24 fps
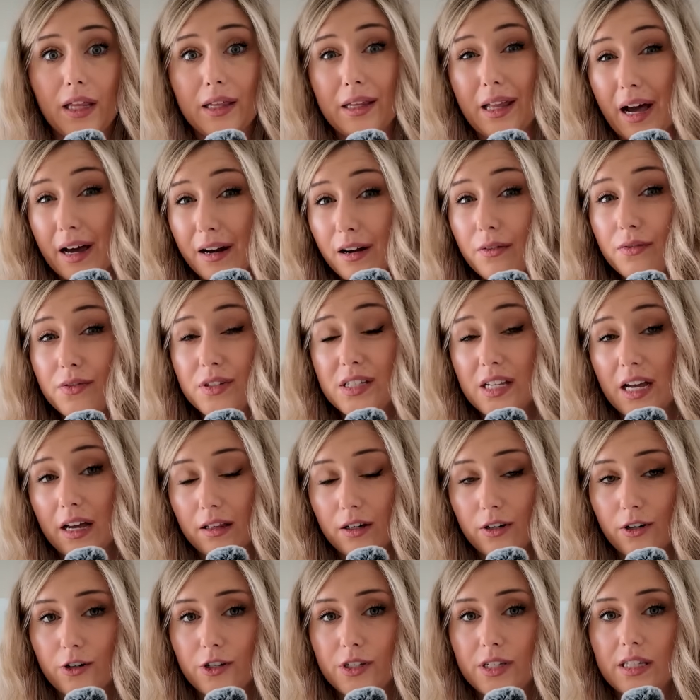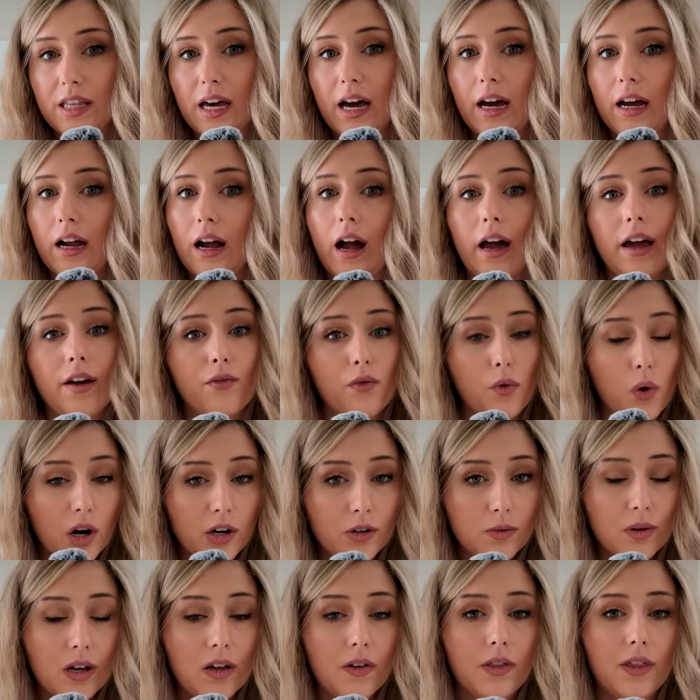lot of sellers that I've
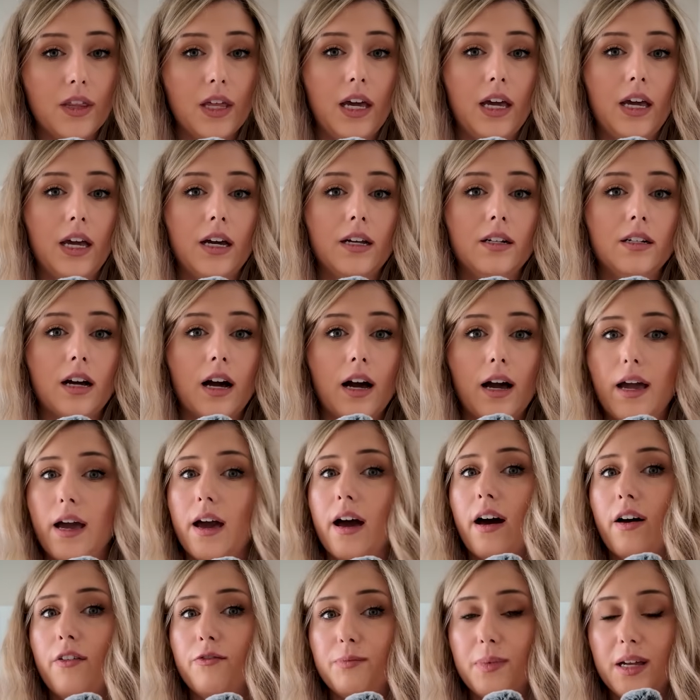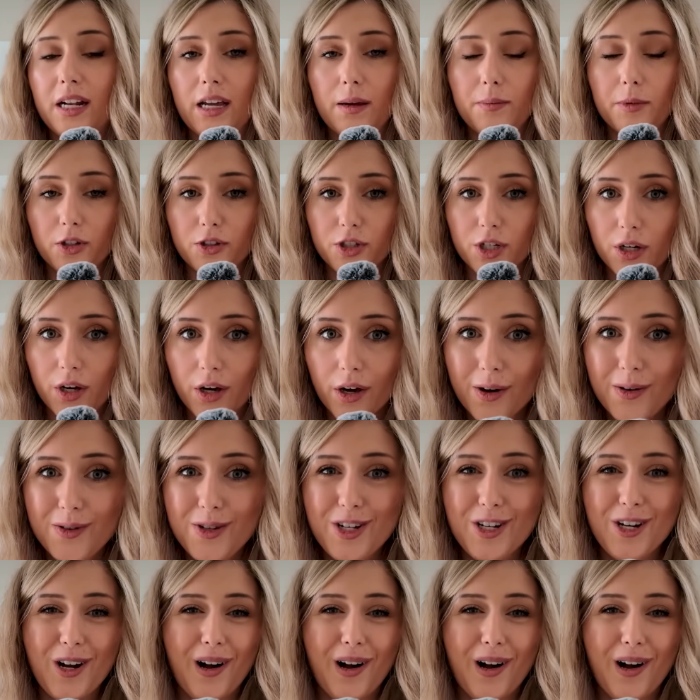worked with and I have been able to coach